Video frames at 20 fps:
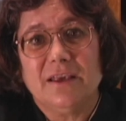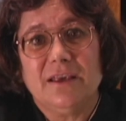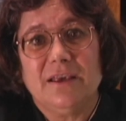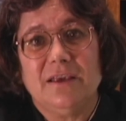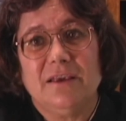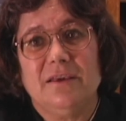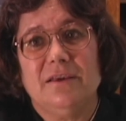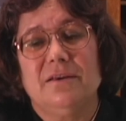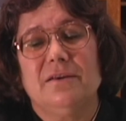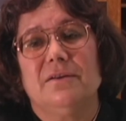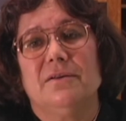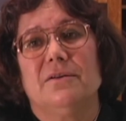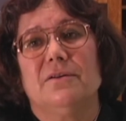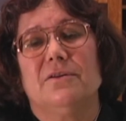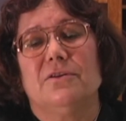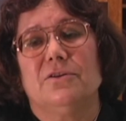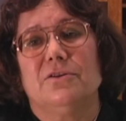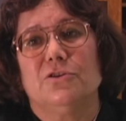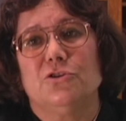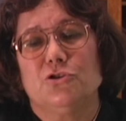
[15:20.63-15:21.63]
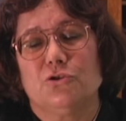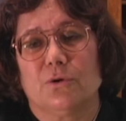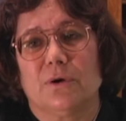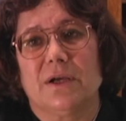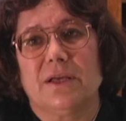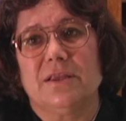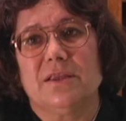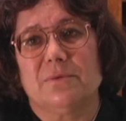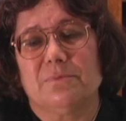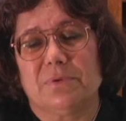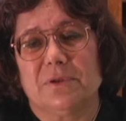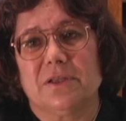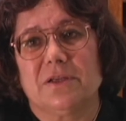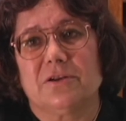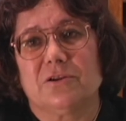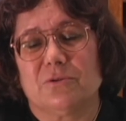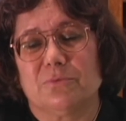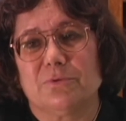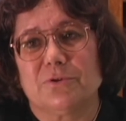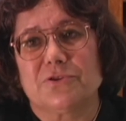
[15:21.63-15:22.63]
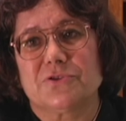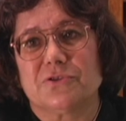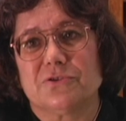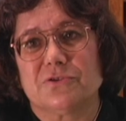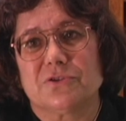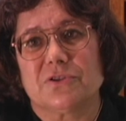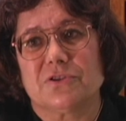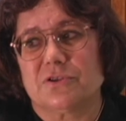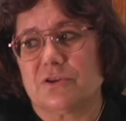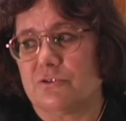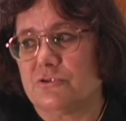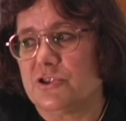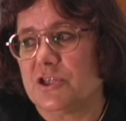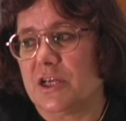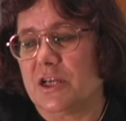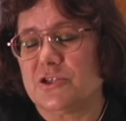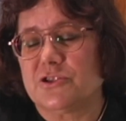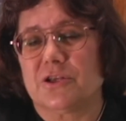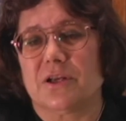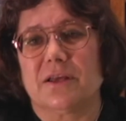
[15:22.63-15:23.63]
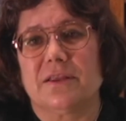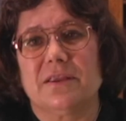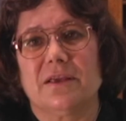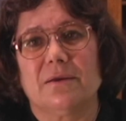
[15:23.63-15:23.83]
he joined the political prisoners association,